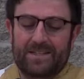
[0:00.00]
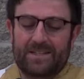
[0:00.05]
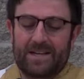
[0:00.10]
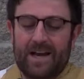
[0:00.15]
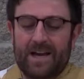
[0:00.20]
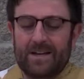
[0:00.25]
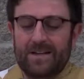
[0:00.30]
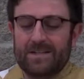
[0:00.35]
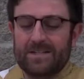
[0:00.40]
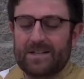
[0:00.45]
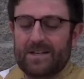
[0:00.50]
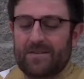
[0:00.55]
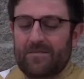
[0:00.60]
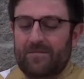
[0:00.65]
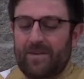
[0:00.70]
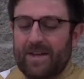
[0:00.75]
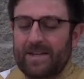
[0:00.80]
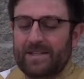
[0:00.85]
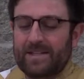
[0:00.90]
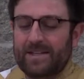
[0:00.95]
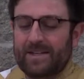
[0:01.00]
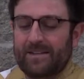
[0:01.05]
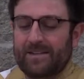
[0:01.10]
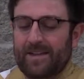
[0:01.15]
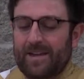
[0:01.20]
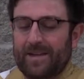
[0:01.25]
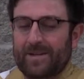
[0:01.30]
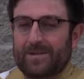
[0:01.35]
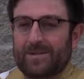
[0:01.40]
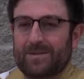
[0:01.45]
It's not us
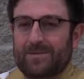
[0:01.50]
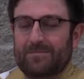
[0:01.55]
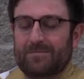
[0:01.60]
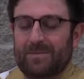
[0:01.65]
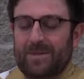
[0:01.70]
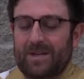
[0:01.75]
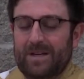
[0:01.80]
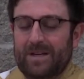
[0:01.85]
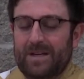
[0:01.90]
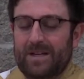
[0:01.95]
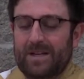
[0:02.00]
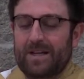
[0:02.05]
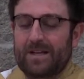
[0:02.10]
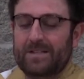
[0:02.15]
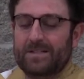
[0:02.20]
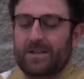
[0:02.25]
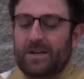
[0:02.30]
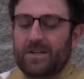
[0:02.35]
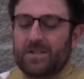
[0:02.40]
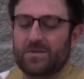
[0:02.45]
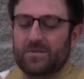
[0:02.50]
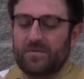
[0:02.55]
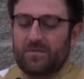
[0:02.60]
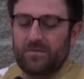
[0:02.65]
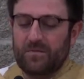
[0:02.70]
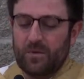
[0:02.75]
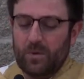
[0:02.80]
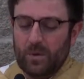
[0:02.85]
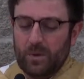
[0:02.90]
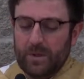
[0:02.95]
inventing things, it's
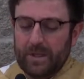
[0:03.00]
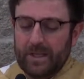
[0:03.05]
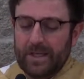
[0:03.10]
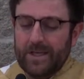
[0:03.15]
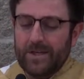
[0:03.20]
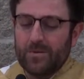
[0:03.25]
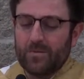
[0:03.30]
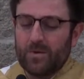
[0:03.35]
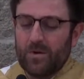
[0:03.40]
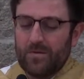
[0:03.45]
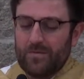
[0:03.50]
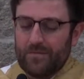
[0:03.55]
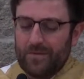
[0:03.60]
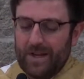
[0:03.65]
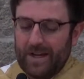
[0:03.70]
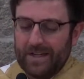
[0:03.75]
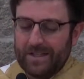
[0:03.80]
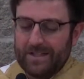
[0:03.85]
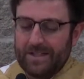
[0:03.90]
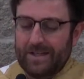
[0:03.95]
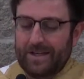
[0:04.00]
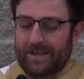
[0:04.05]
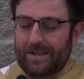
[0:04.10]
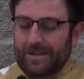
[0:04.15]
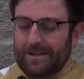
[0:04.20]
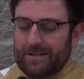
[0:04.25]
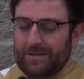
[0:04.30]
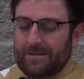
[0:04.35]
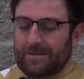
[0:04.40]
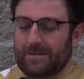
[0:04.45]
us fully
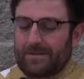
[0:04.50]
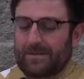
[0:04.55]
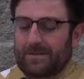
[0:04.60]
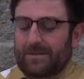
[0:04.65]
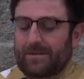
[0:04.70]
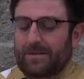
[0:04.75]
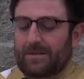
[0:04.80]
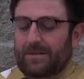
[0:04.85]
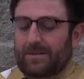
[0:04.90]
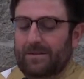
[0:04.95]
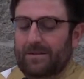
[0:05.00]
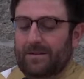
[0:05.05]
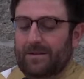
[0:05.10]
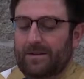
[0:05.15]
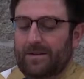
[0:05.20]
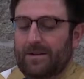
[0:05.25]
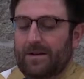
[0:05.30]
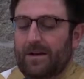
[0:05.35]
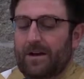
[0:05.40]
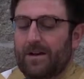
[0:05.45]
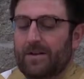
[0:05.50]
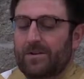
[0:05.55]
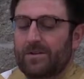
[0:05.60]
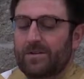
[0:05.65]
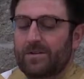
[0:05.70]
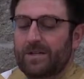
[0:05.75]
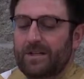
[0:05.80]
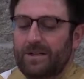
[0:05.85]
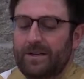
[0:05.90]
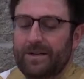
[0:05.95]
reflecting
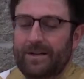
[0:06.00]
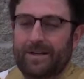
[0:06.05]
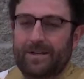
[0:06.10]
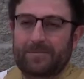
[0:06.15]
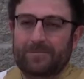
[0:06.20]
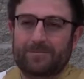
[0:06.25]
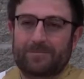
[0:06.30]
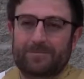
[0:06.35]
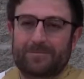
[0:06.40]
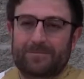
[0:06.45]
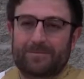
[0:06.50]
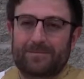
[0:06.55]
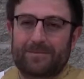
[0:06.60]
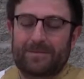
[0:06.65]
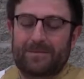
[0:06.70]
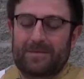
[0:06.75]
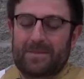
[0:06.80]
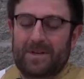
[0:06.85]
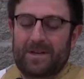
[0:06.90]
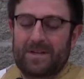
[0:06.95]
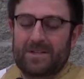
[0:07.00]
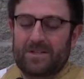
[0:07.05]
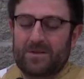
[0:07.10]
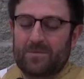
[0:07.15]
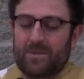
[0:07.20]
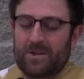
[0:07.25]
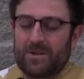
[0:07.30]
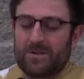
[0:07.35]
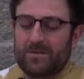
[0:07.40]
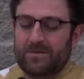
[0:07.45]
on her dignity
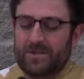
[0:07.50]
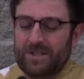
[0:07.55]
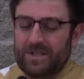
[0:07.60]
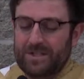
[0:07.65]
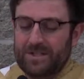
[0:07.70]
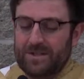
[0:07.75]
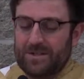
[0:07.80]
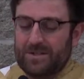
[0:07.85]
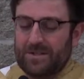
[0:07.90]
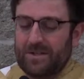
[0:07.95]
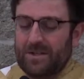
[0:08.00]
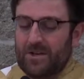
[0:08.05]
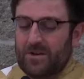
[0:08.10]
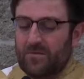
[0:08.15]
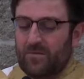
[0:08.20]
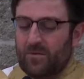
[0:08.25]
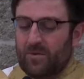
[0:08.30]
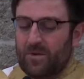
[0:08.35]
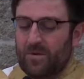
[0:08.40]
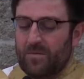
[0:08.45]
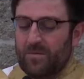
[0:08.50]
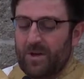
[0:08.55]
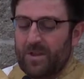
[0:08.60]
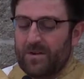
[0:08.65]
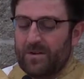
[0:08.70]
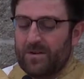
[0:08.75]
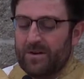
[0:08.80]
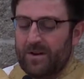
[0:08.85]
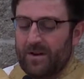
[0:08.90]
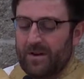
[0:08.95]
as the mother of Jesus and therefore the
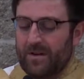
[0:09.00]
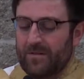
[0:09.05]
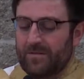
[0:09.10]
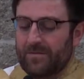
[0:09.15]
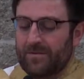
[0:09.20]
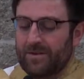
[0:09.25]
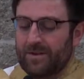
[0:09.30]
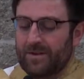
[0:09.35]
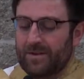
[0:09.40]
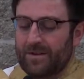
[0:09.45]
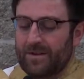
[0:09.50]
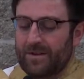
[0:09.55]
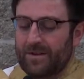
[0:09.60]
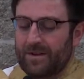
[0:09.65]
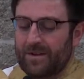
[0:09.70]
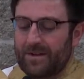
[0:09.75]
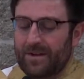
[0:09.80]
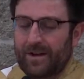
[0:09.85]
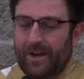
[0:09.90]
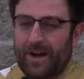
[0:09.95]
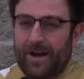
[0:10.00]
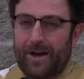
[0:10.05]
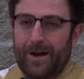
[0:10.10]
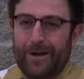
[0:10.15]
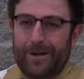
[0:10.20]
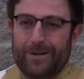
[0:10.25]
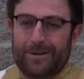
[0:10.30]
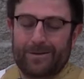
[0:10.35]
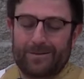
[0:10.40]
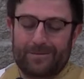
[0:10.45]
mother of
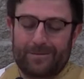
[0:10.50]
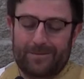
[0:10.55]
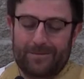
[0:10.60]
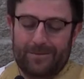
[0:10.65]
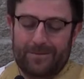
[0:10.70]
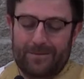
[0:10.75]
God.